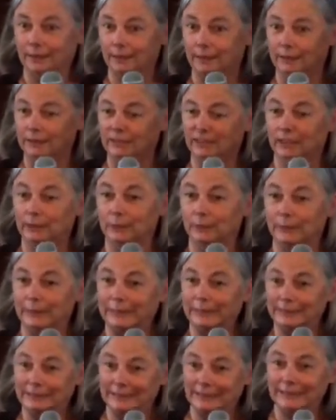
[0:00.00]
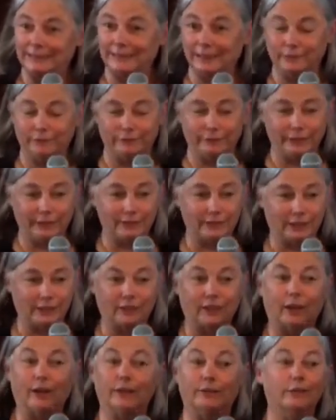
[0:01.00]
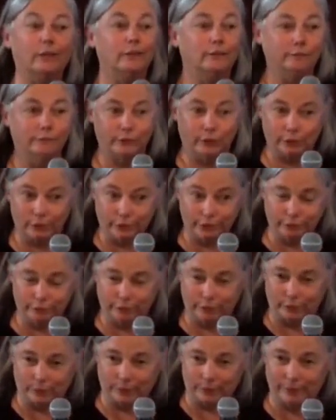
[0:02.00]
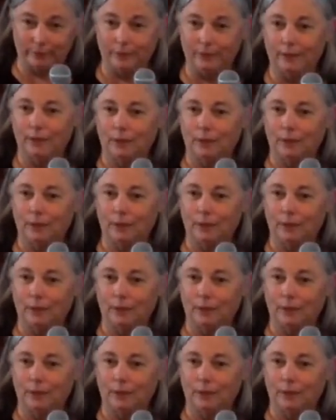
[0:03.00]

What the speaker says: continuing existing fees on cars, voting for it.